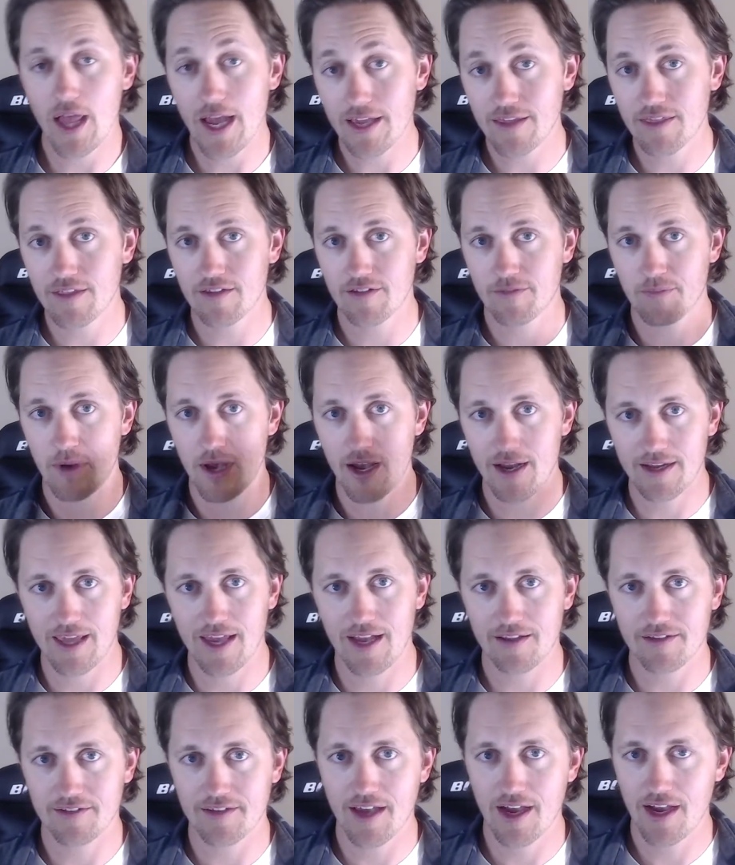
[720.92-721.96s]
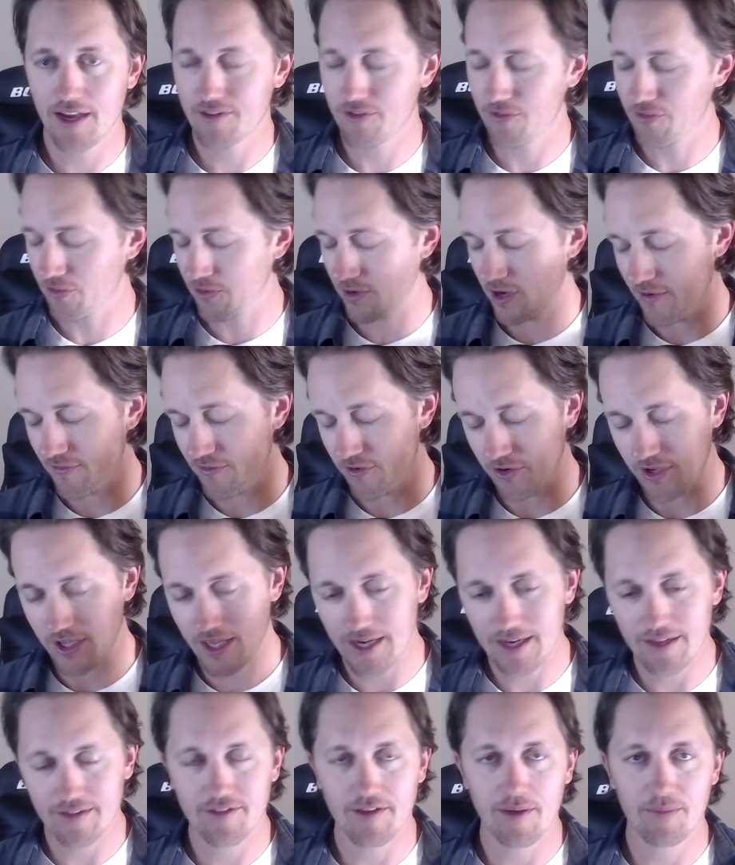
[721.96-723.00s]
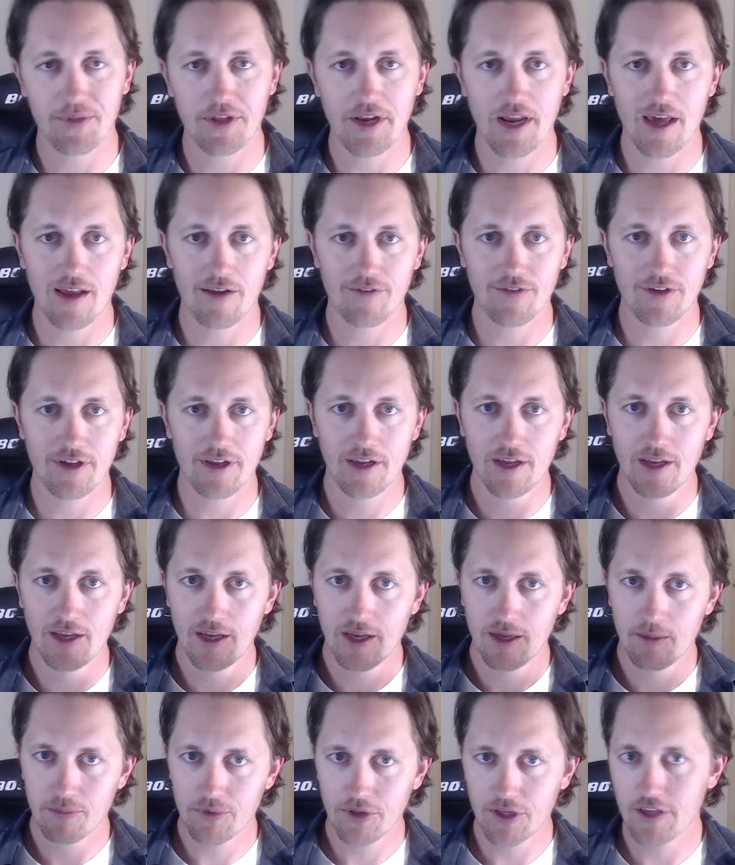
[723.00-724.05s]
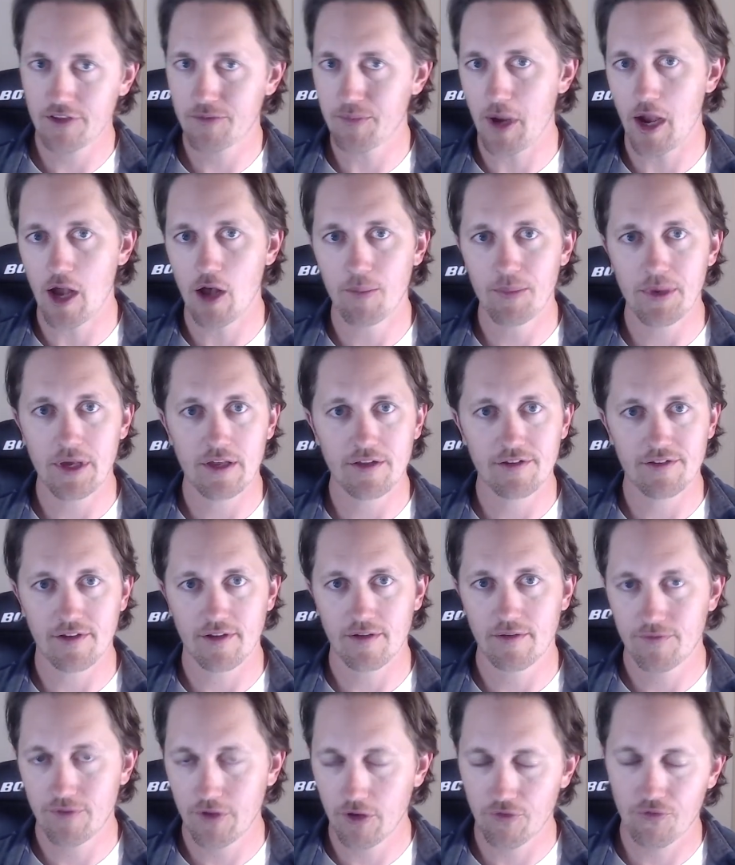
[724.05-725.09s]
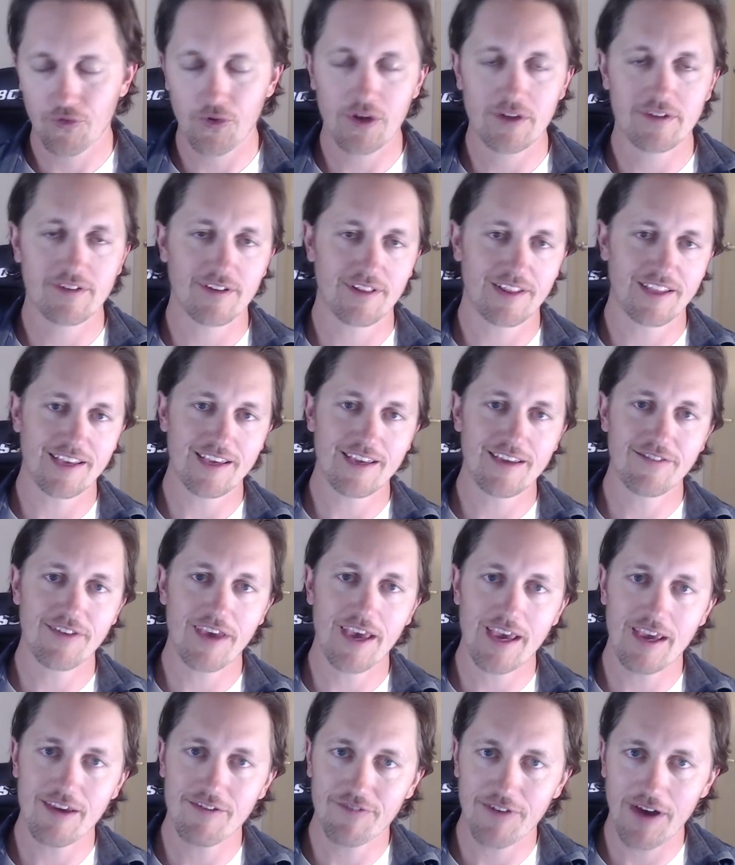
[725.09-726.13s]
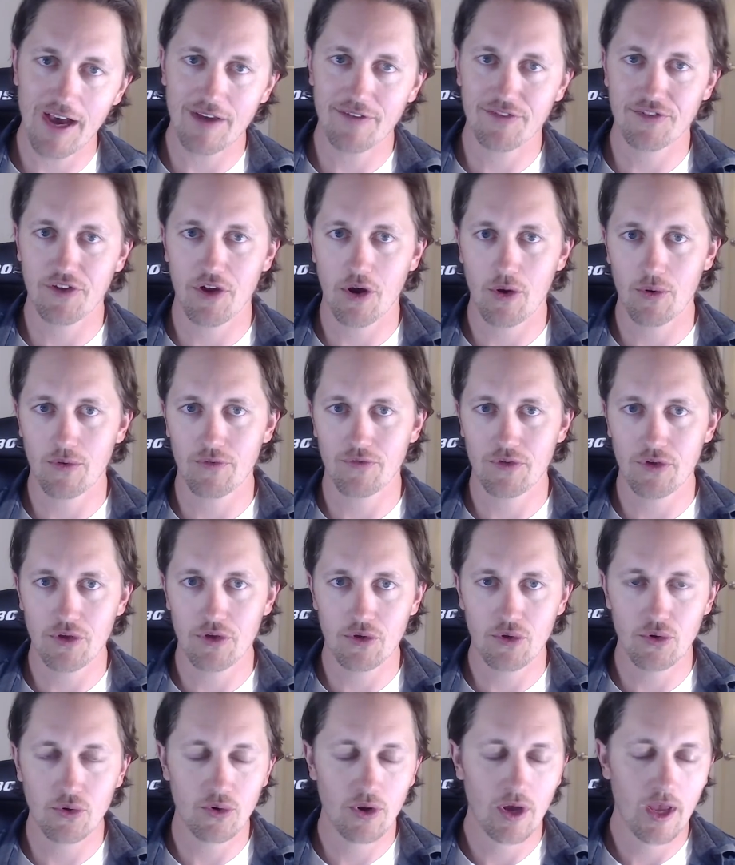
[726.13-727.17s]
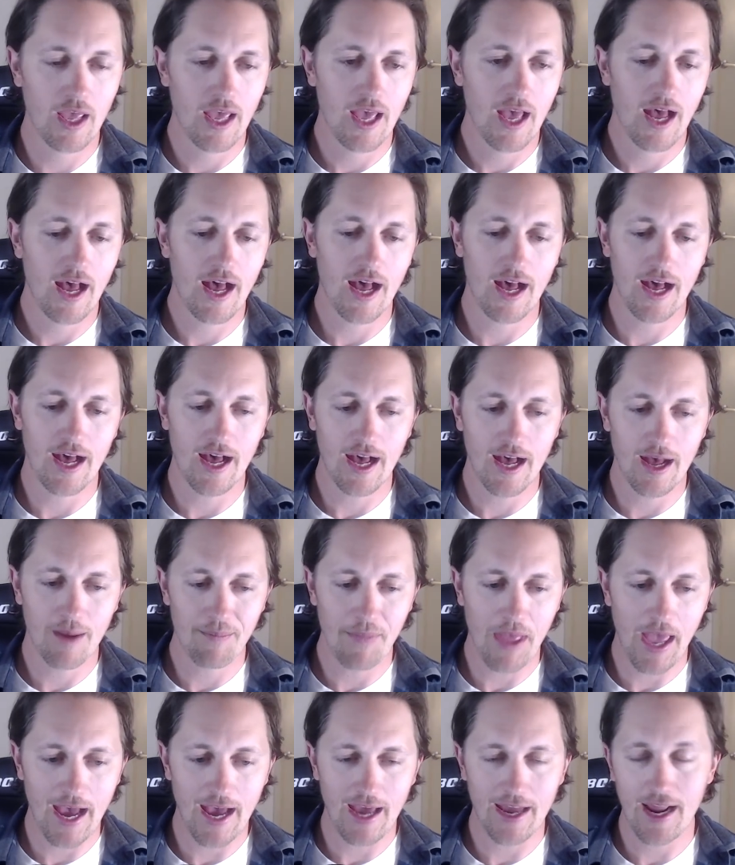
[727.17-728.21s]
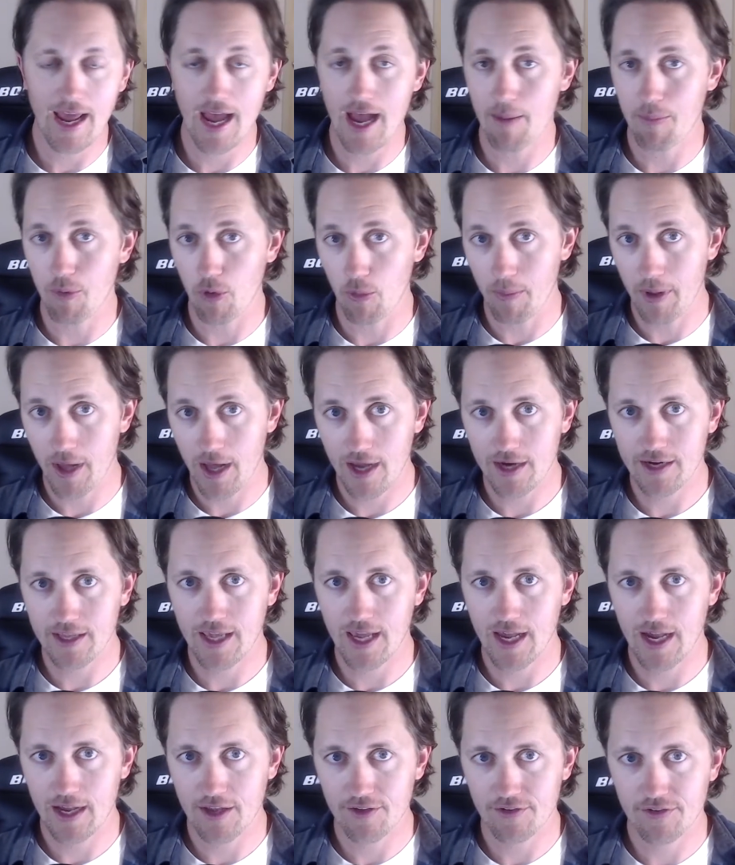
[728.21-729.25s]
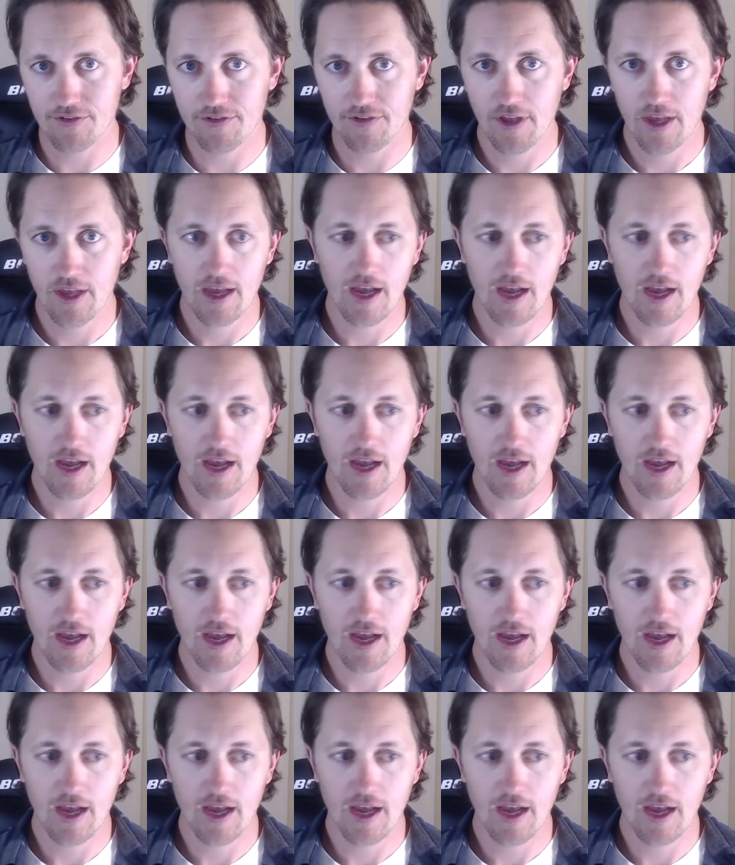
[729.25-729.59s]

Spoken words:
this podcast, guys, if you're getting something out of it, please, by all means, feel free to leave a 5-star review at Apple Podcasts.